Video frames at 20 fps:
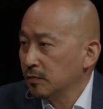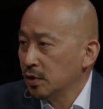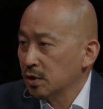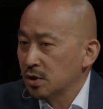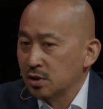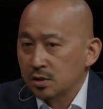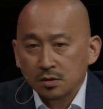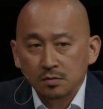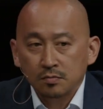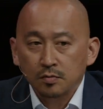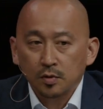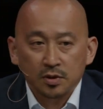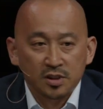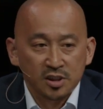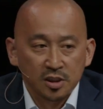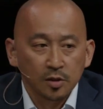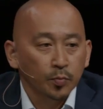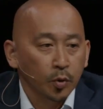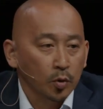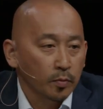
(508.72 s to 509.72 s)
It's
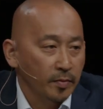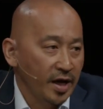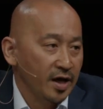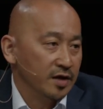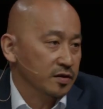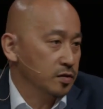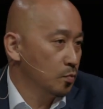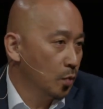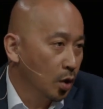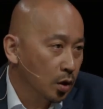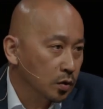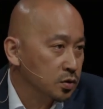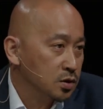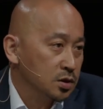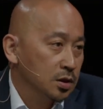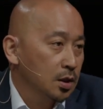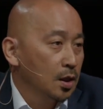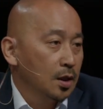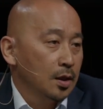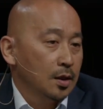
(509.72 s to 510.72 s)
simple math.
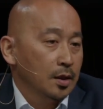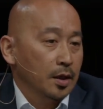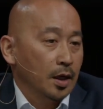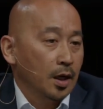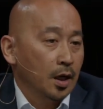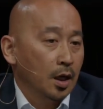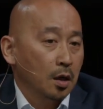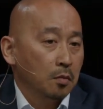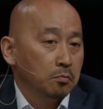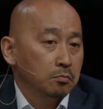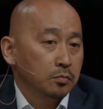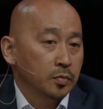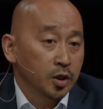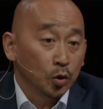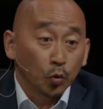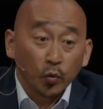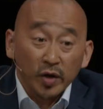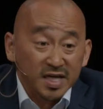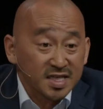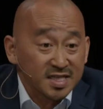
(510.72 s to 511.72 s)
The
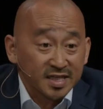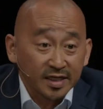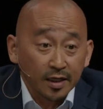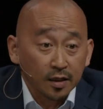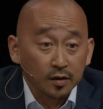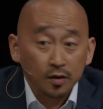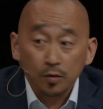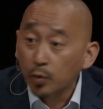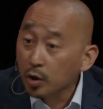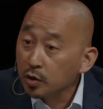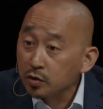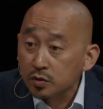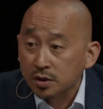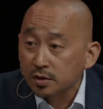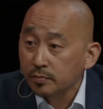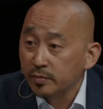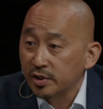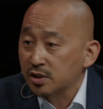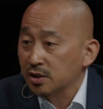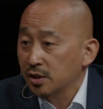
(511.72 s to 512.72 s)
West sent out the
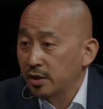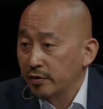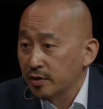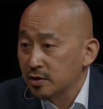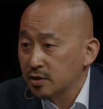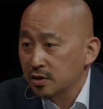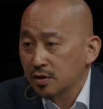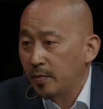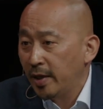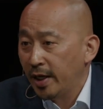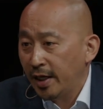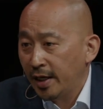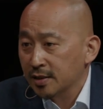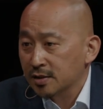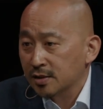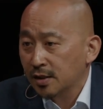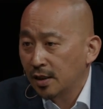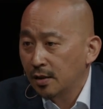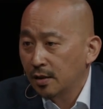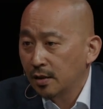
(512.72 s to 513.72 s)
most missionaries in the
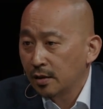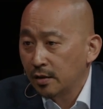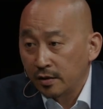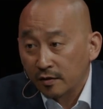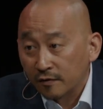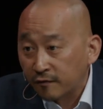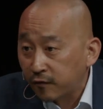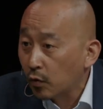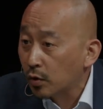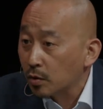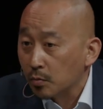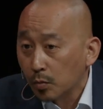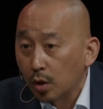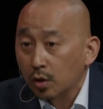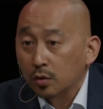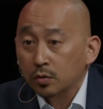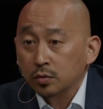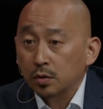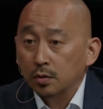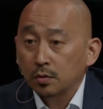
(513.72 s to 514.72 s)
past, therefore
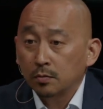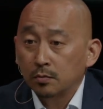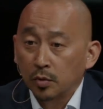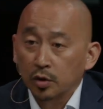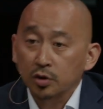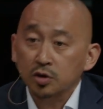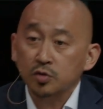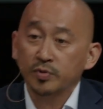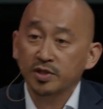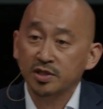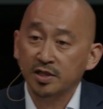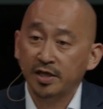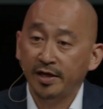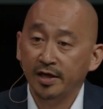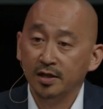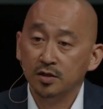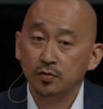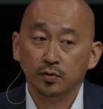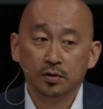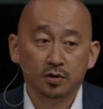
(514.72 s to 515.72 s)
most
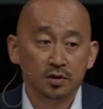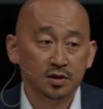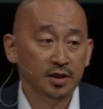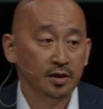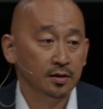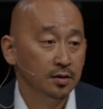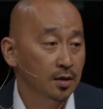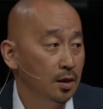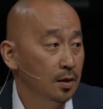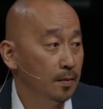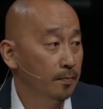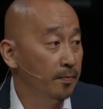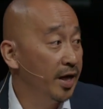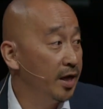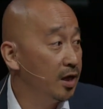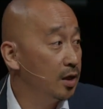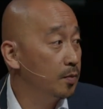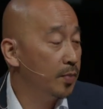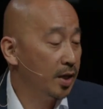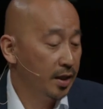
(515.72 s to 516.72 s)
mistakes were
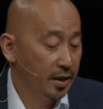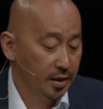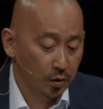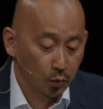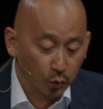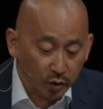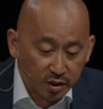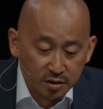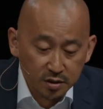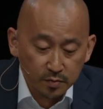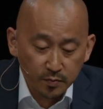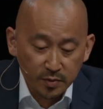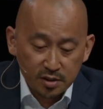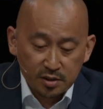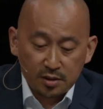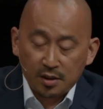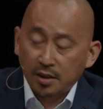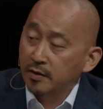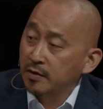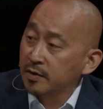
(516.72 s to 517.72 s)
made by Western
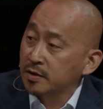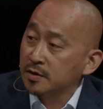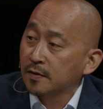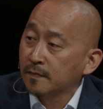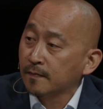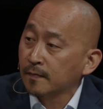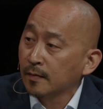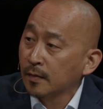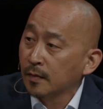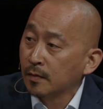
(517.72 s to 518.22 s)
missionaries.